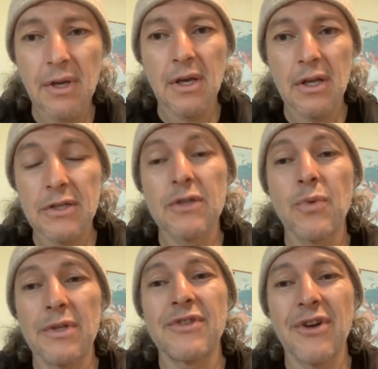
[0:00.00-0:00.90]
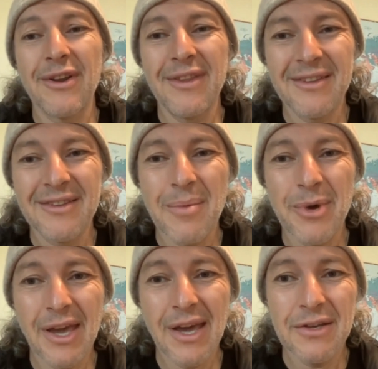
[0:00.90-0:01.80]
this is what started the
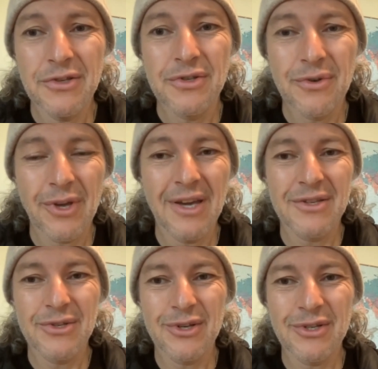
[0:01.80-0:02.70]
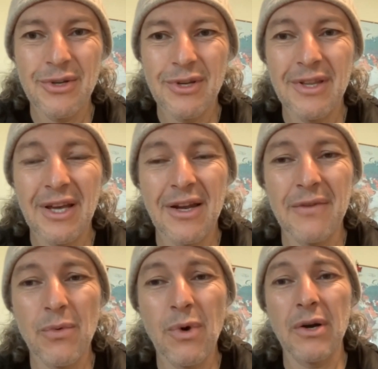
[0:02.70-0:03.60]
atomic age, okay? So because you need that
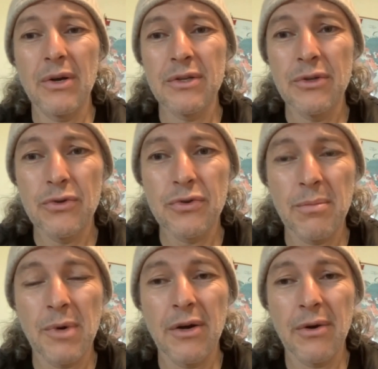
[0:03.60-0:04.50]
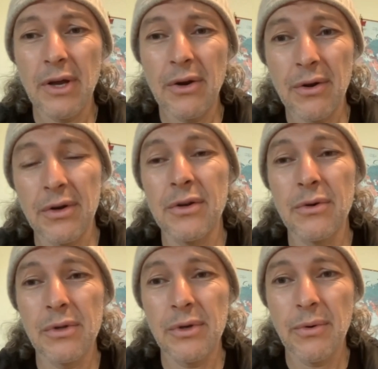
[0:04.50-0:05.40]
heavy water as a neutron moderator in a
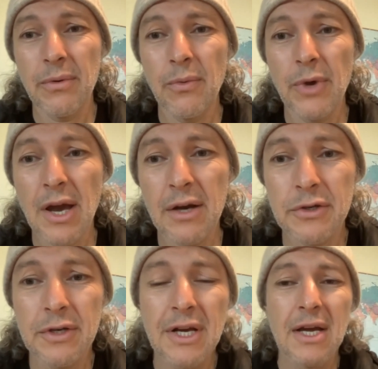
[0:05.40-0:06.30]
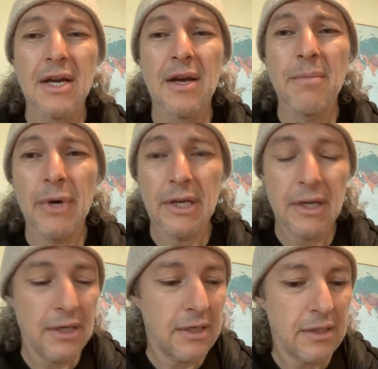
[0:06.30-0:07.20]
nuclear reaction.
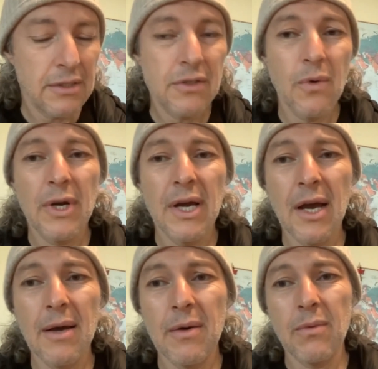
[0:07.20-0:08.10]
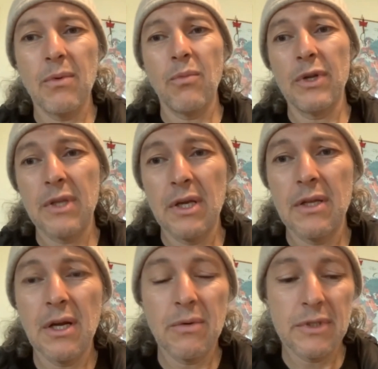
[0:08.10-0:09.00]
But so what they
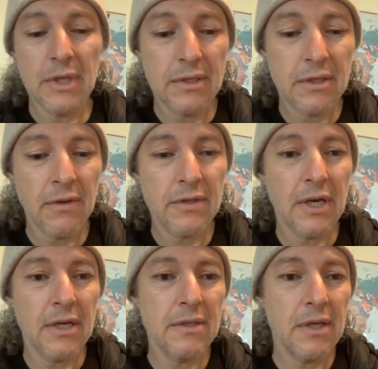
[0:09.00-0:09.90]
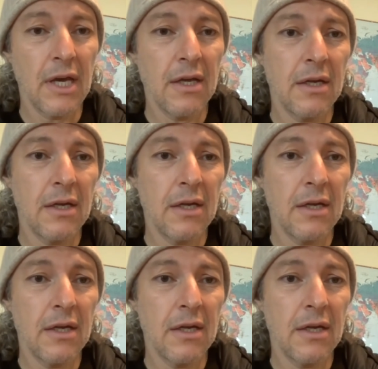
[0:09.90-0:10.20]
did was they synthesized a